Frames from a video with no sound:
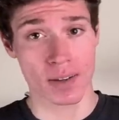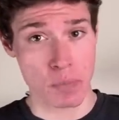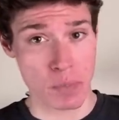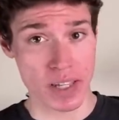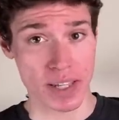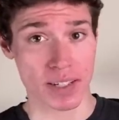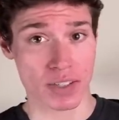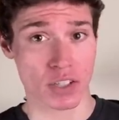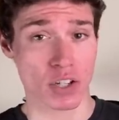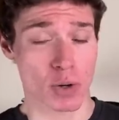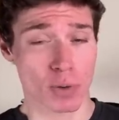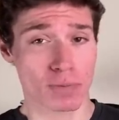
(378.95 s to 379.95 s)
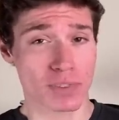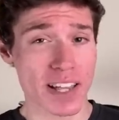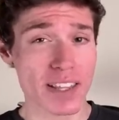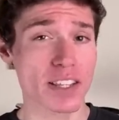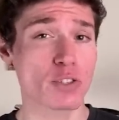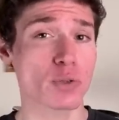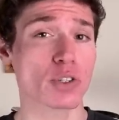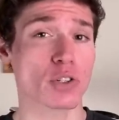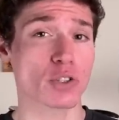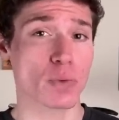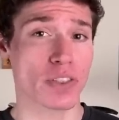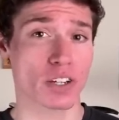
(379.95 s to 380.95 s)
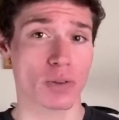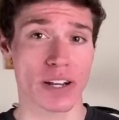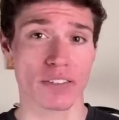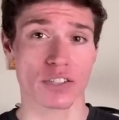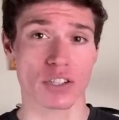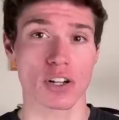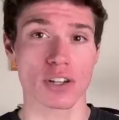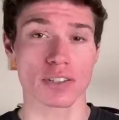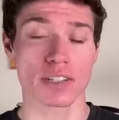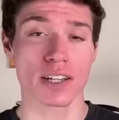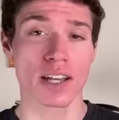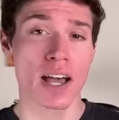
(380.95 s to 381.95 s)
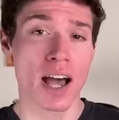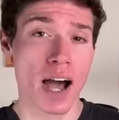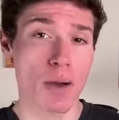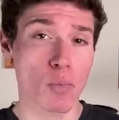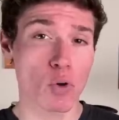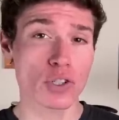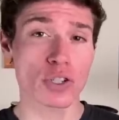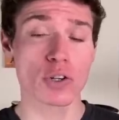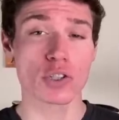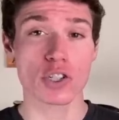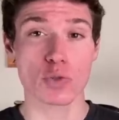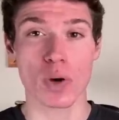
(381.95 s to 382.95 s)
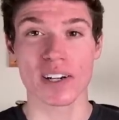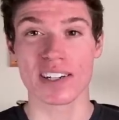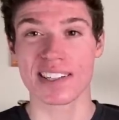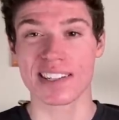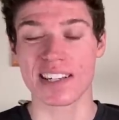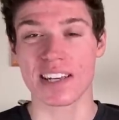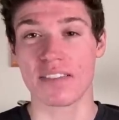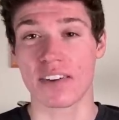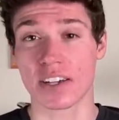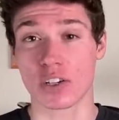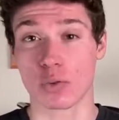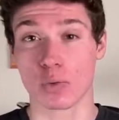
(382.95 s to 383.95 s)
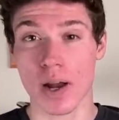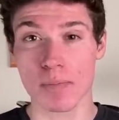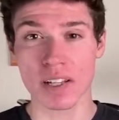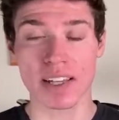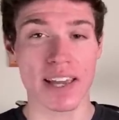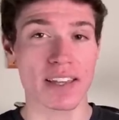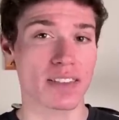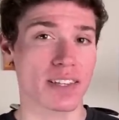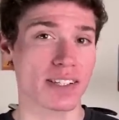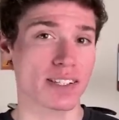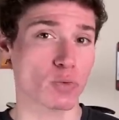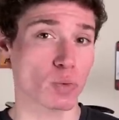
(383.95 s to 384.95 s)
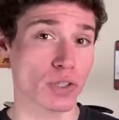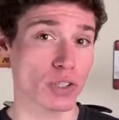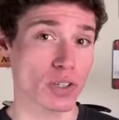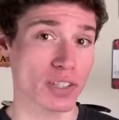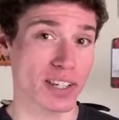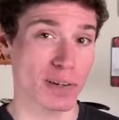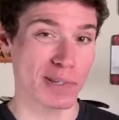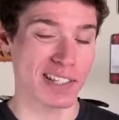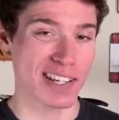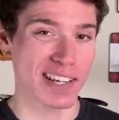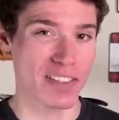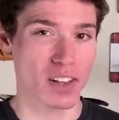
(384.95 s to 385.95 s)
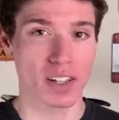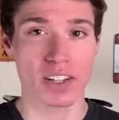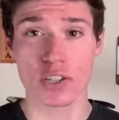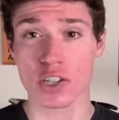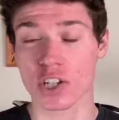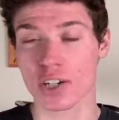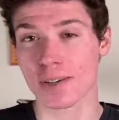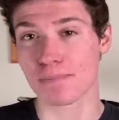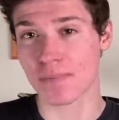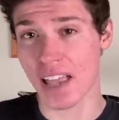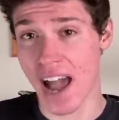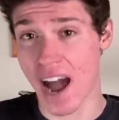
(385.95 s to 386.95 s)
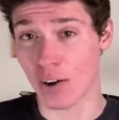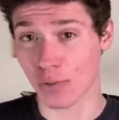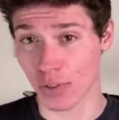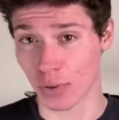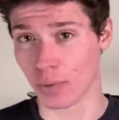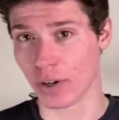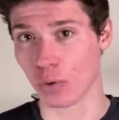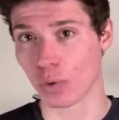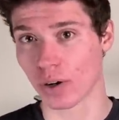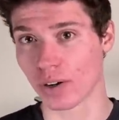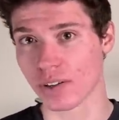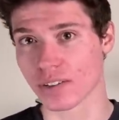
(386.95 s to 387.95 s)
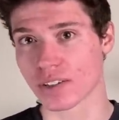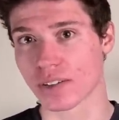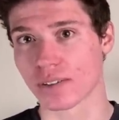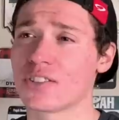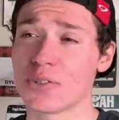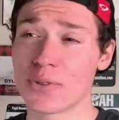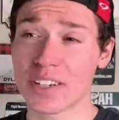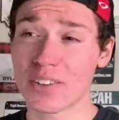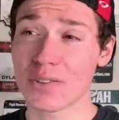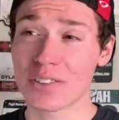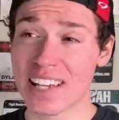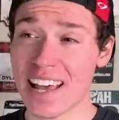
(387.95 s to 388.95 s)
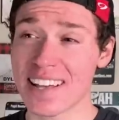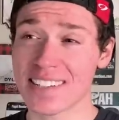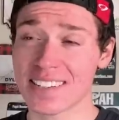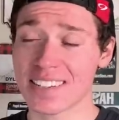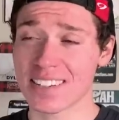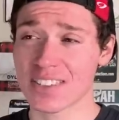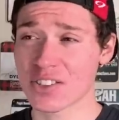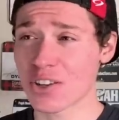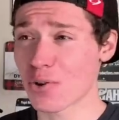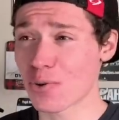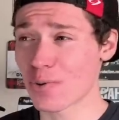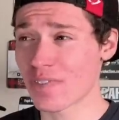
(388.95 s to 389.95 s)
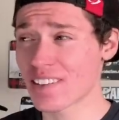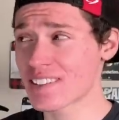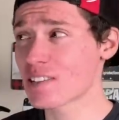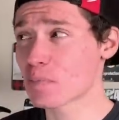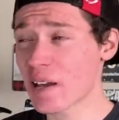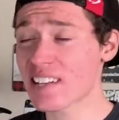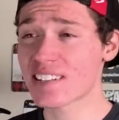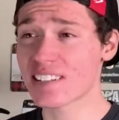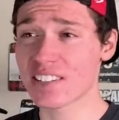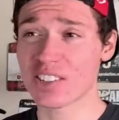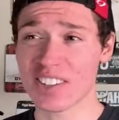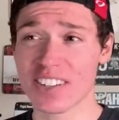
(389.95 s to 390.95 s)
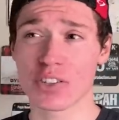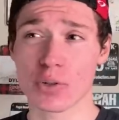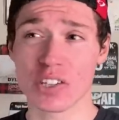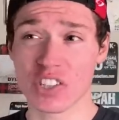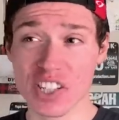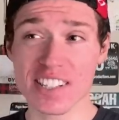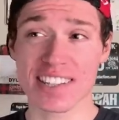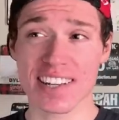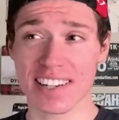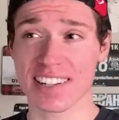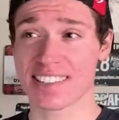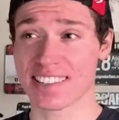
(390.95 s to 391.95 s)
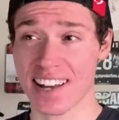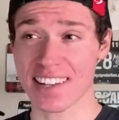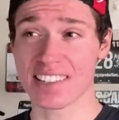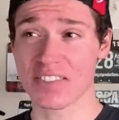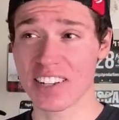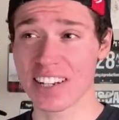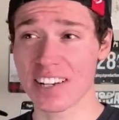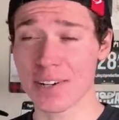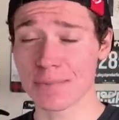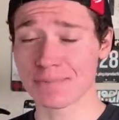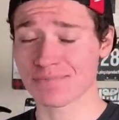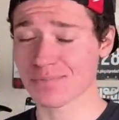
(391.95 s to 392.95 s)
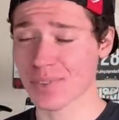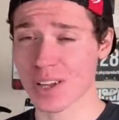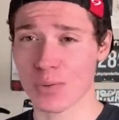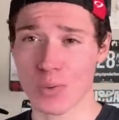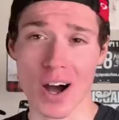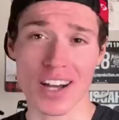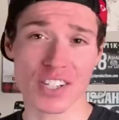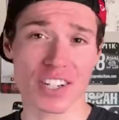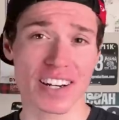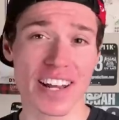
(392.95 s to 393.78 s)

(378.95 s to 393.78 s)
Me. So take these results with a grain of salt. I more so just wanted to see if I could replicate these results that I was seeing in the literature out in the real world. Doing your own test? So this is basically turned into a GCN Does Science video. Watch.